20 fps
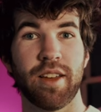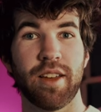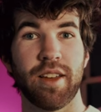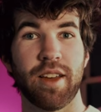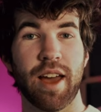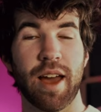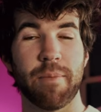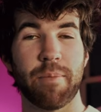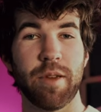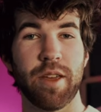
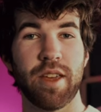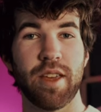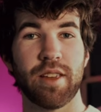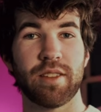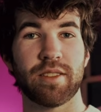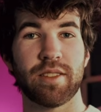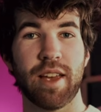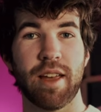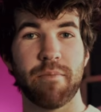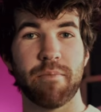Happy
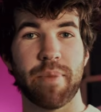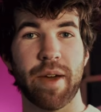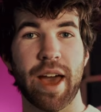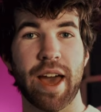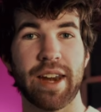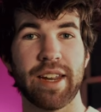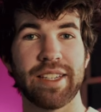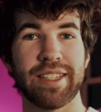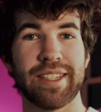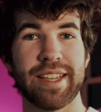Saint
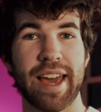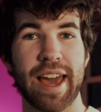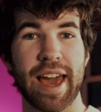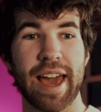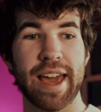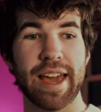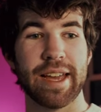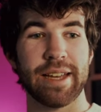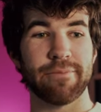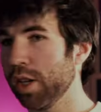Patty's
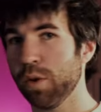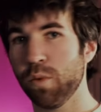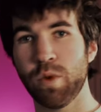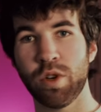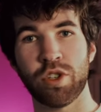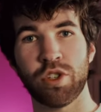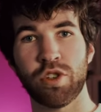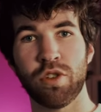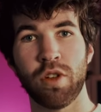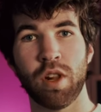Day.
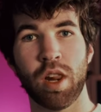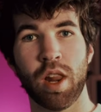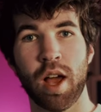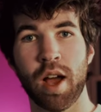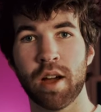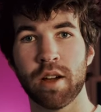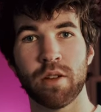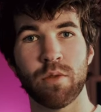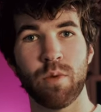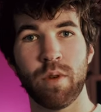Wish you
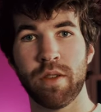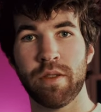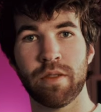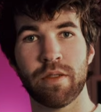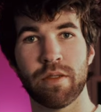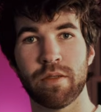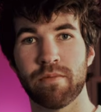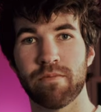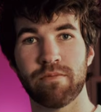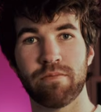luck
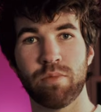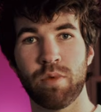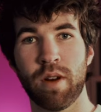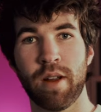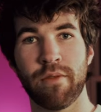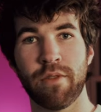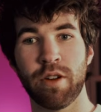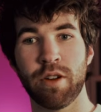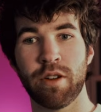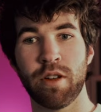with
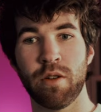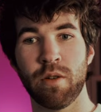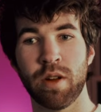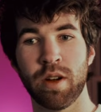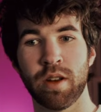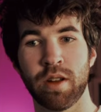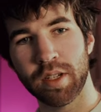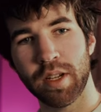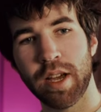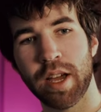whatever you're
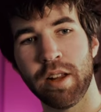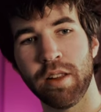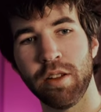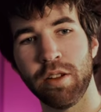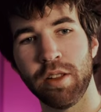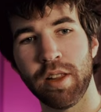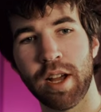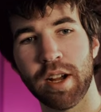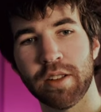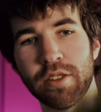doing. Got a
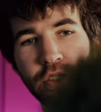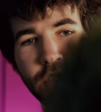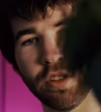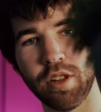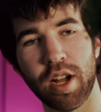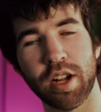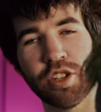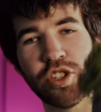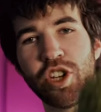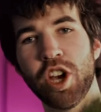little luck, good
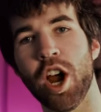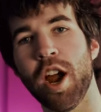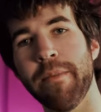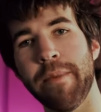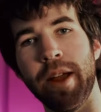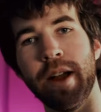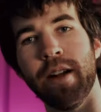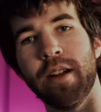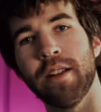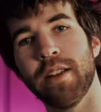luck charm
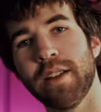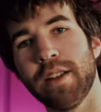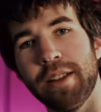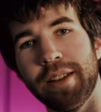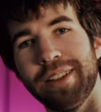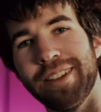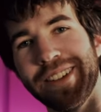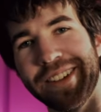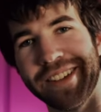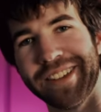here.
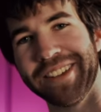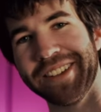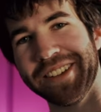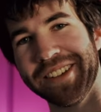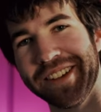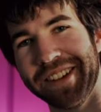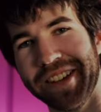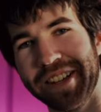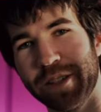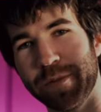
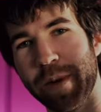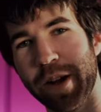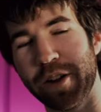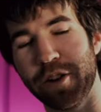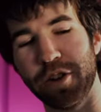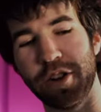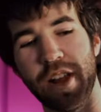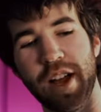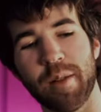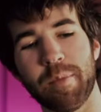It's my
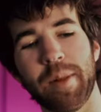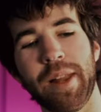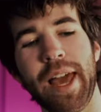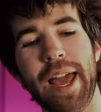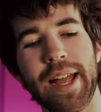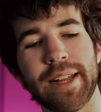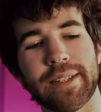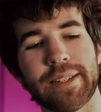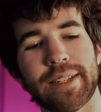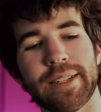good luck
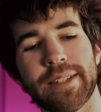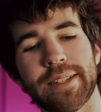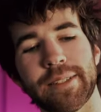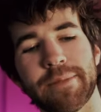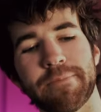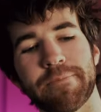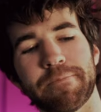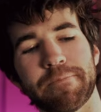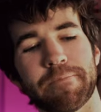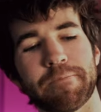plant.
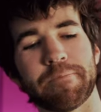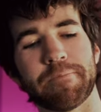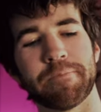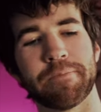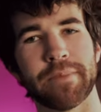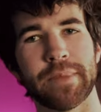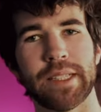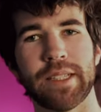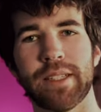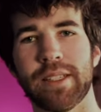
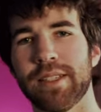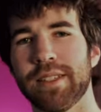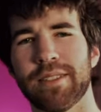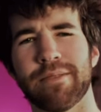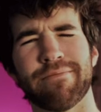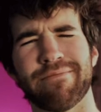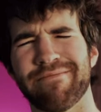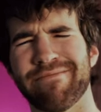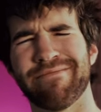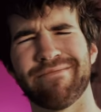And
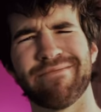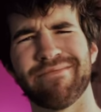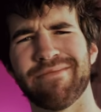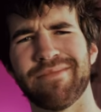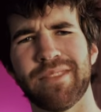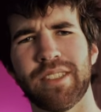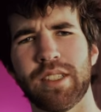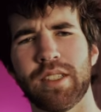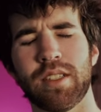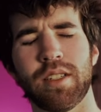now I'm
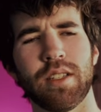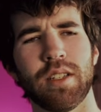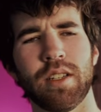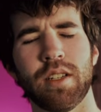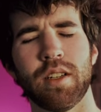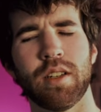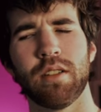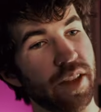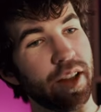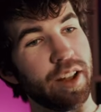here. I
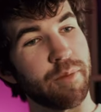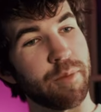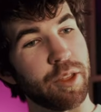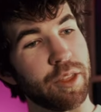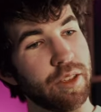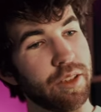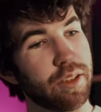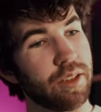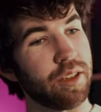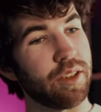feel like I'm on
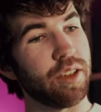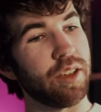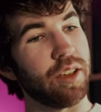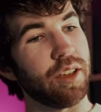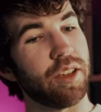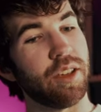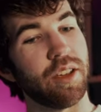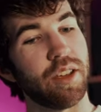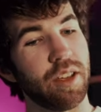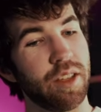the,
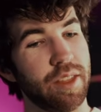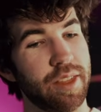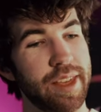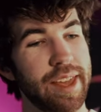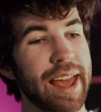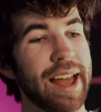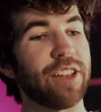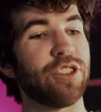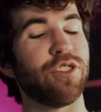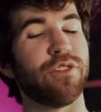
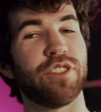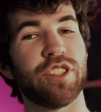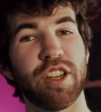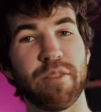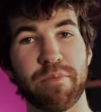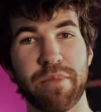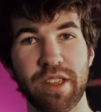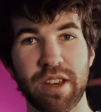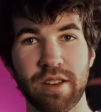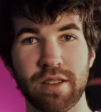the edge of
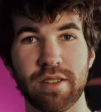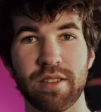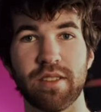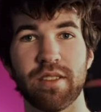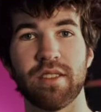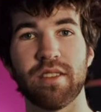something,